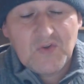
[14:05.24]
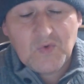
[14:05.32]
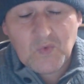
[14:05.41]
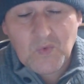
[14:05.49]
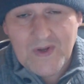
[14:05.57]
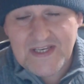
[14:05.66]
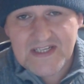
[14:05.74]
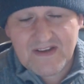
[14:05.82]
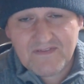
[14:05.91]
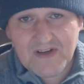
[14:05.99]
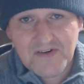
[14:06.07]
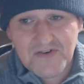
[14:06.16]

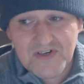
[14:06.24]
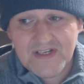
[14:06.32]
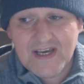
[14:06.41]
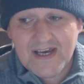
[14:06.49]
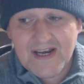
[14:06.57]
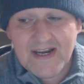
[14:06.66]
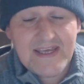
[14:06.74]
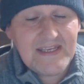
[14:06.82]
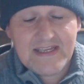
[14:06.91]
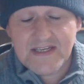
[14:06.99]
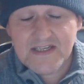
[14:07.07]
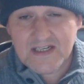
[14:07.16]
2700 and an
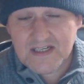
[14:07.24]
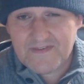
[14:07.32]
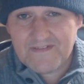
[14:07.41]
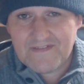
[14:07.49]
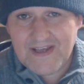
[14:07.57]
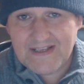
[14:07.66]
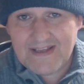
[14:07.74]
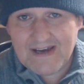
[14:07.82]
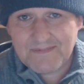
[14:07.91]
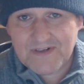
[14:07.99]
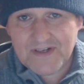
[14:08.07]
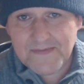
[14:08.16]
18650
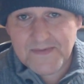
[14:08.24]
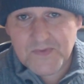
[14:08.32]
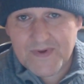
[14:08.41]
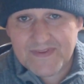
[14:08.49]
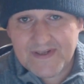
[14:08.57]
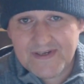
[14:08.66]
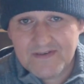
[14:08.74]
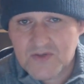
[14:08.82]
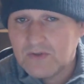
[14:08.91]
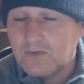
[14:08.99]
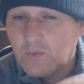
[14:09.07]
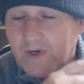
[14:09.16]
adapter comes with it.
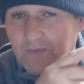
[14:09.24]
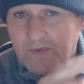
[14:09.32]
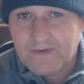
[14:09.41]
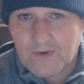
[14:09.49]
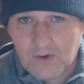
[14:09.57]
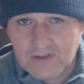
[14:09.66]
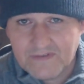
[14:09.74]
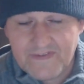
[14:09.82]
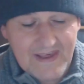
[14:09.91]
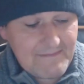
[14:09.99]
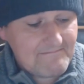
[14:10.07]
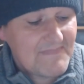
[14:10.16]
So it'll work with all of
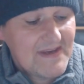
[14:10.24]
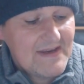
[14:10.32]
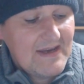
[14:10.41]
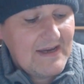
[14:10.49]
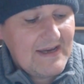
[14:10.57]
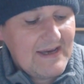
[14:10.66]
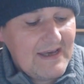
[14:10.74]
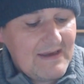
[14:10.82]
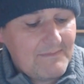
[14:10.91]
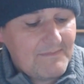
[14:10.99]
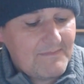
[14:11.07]
them. But